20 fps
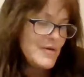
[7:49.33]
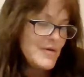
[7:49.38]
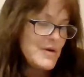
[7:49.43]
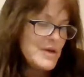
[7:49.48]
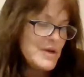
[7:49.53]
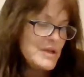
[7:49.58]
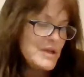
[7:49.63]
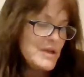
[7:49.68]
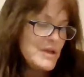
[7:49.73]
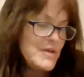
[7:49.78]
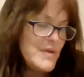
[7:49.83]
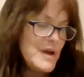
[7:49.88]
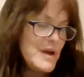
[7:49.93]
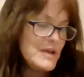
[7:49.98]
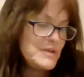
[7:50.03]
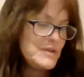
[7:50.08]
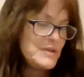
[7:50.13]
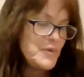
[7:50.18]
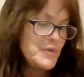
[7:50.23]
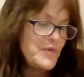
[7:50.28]
According to the
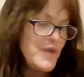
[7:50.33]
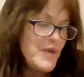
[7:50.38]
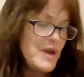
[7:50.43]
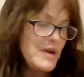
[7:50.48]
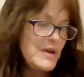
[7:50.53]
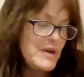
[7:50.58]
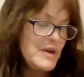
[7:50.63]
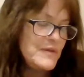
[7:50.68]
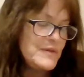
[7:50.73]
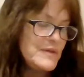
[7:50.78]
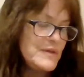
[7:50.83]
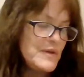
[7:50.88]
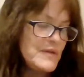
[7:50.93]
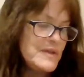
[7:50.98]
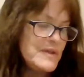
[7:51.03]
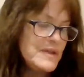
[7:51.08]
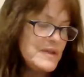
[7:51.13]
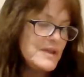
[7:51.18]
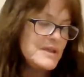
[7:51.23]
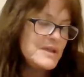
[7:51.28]
U.S. Preventative
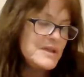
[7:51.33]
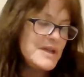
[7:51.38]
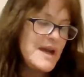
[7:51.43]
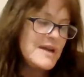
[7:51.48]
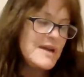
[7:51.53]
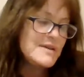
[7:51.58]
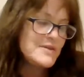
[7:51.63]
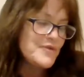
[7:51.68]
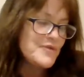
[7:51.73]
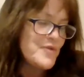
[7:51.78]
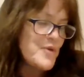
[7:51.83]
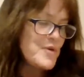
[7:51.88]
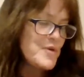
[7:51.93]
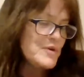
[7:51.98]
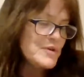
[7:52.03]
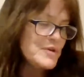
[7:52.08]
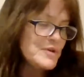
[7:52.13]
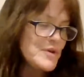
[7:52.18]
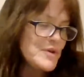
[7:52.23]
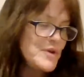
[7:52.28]
Services Task
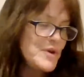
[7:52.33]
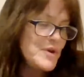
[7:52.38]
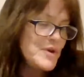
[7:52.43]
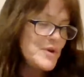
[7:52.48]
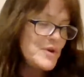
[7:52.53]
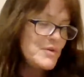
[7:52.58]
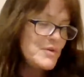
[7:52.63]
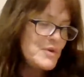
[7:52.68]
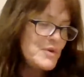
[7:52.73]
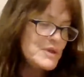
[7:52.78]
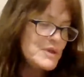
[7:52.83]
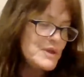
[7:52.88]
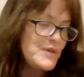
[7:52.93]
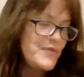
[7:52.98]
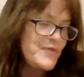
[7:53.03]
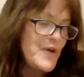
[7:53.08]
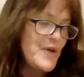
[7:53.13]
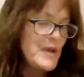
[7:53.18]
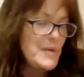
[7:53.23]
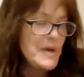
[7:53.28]
Force, which of
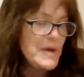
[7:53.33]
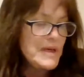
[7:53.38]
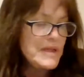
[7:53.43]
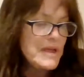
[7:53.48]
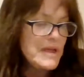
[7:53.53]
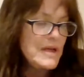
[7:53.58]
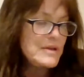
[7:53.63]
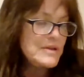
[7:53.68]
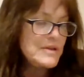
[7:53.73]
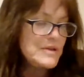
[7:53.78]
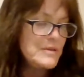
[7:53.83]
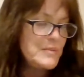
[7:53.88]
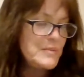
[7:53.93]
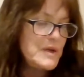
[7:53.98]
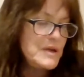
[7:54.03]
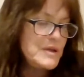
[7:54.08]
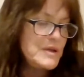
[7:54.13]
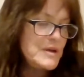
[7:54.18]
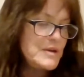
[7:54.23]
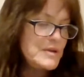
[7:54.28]
the following tests should
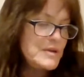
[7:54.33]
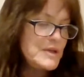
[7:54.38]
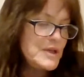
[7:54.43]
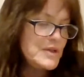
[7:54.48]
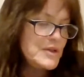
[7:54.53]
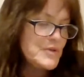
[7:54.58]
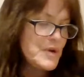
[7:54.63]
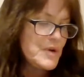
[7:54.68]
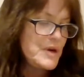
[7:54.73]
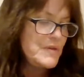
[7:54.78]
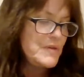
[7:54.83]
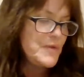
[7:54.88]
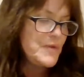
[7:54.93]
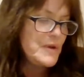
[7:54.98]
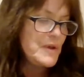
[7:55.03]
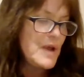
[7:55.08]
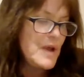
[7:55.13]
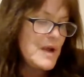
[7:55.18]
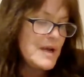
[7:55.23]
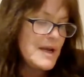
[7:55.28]
be used to screen
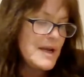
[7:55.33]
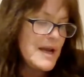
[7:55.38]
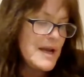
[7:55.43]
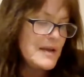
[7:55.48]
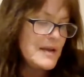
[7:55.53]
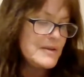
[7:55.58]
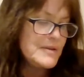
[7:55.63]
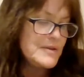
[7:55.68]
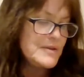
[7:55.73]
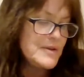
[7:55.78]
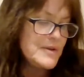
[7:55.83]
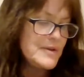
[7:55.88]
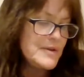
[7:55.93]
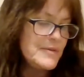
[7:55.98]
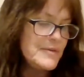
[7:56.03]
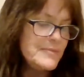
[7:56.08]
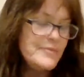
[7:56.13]
for lung cancer?